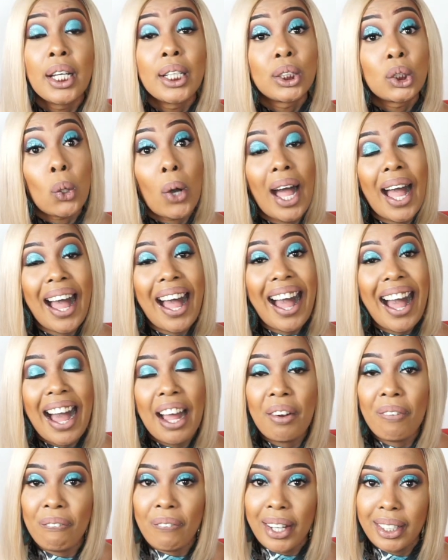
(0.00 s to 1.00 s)
So I
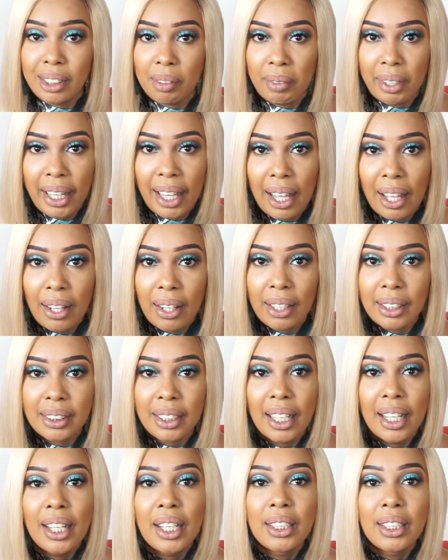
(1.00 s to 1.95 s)
had to find someone else.